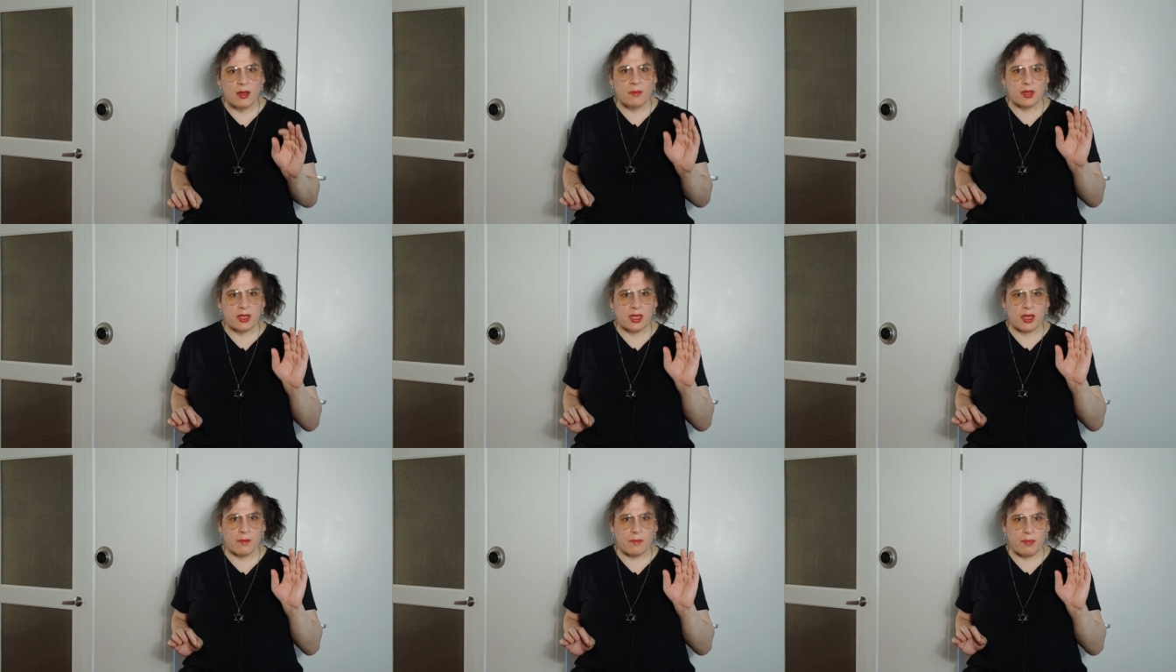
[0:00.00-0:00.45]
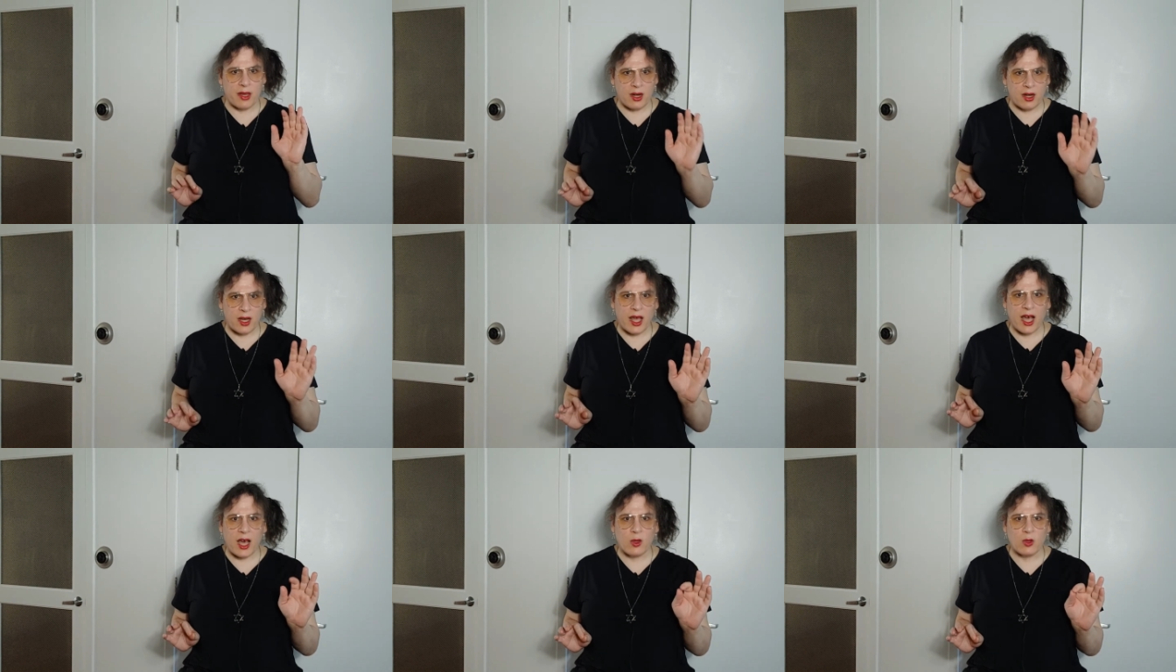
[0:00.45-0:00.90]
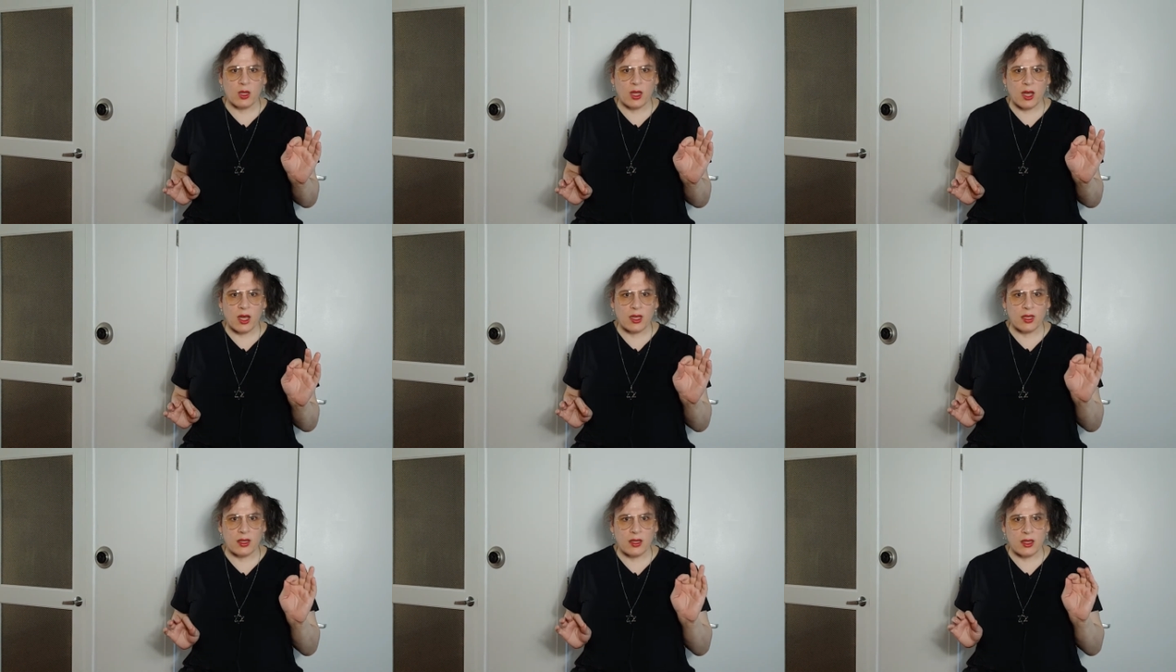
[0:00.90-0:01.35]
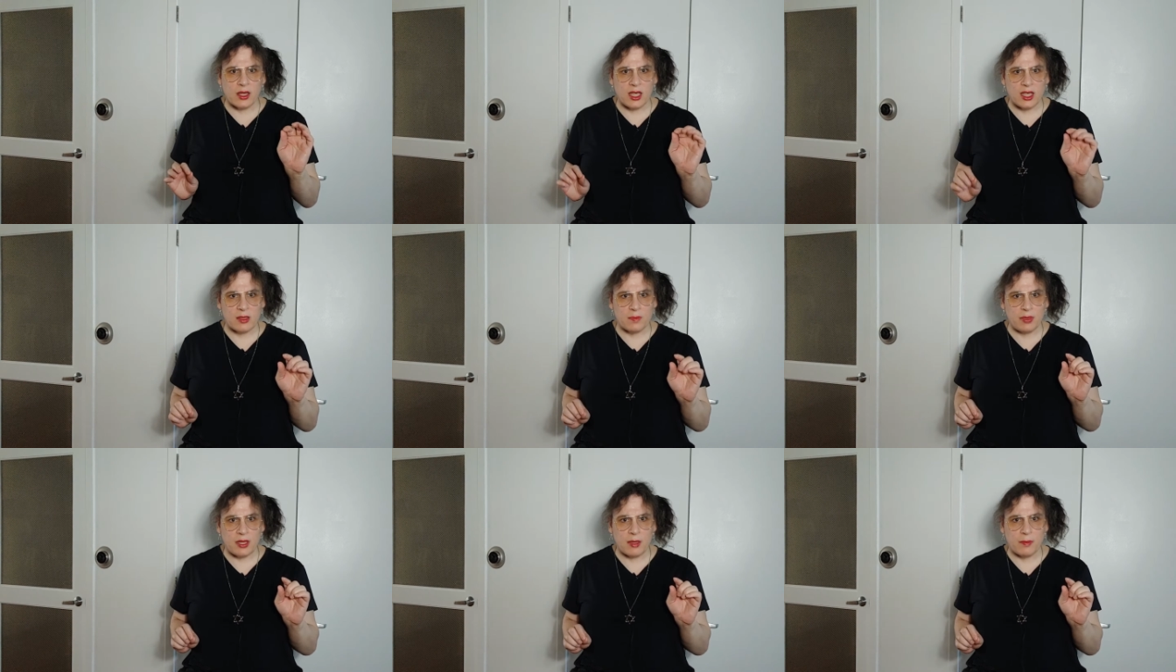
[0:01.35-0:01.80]
but compared to how long
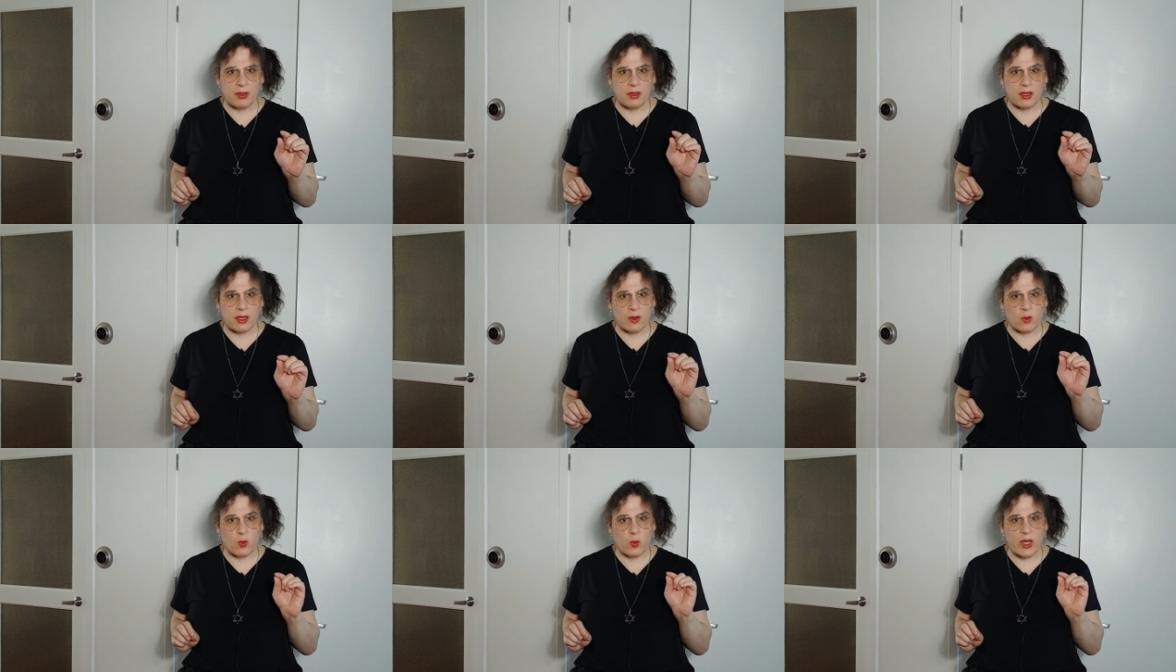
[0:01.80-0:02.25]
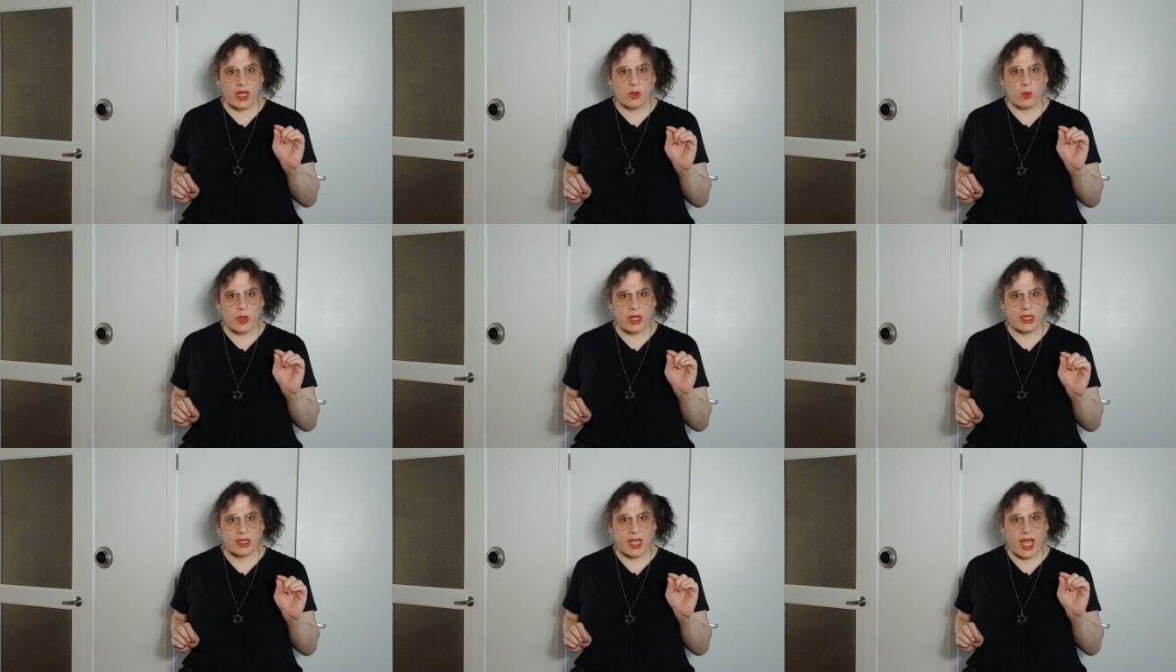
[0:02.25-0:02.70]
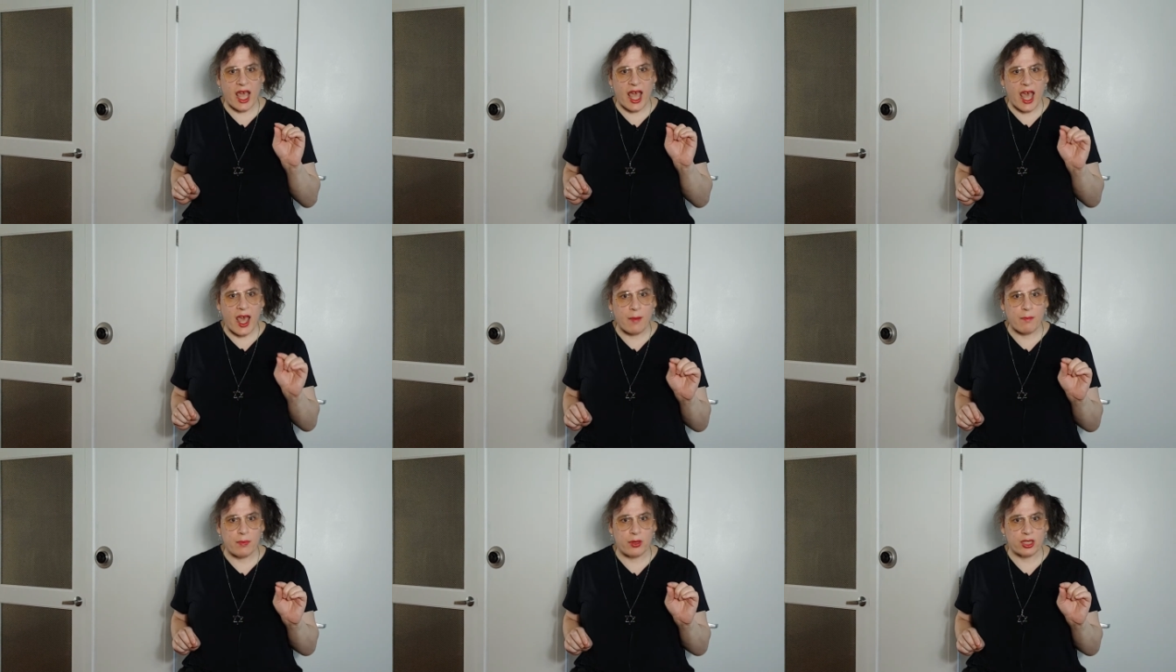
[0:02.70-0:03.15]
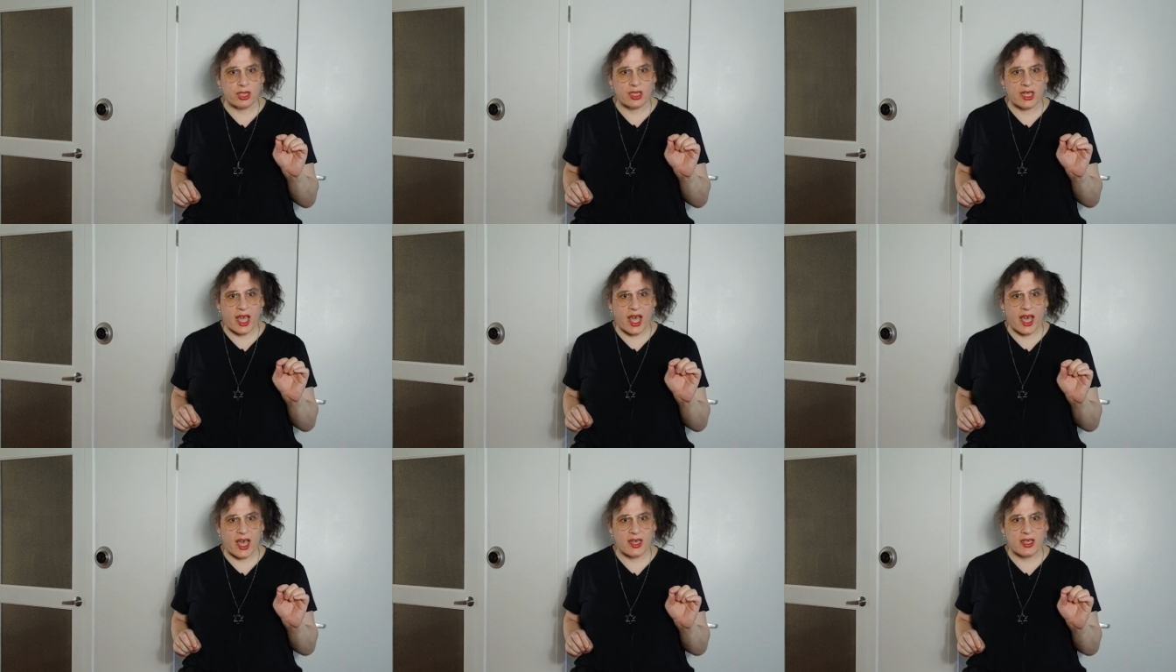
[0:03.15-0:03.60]
these people that Will Witt ambushed
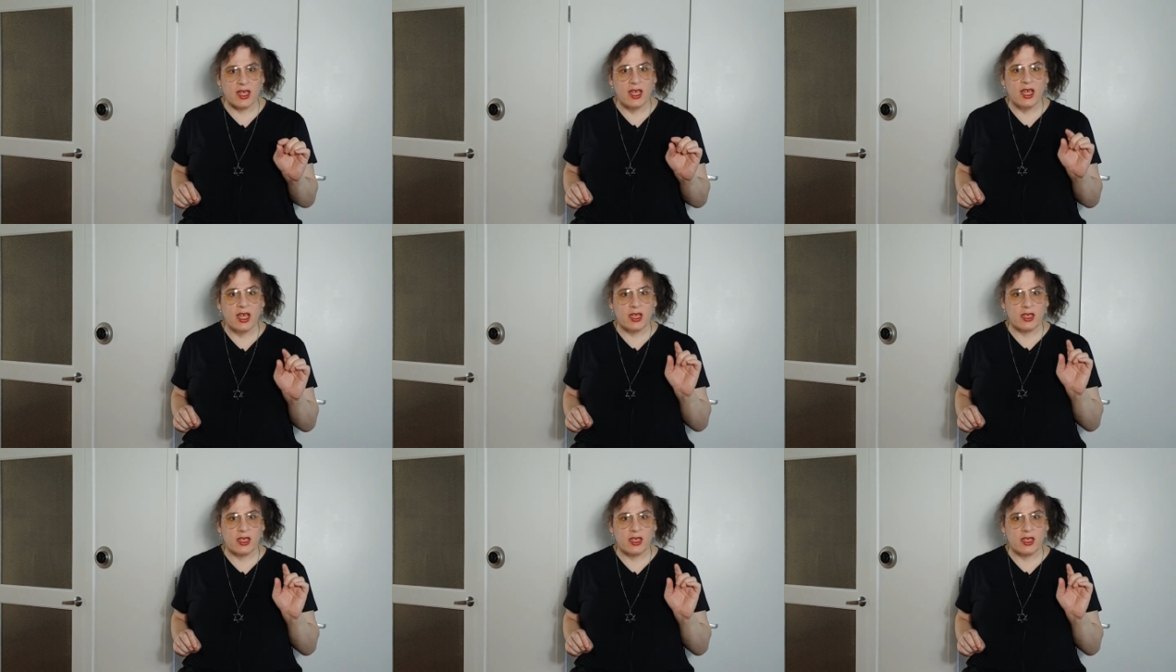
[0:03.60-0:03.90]
had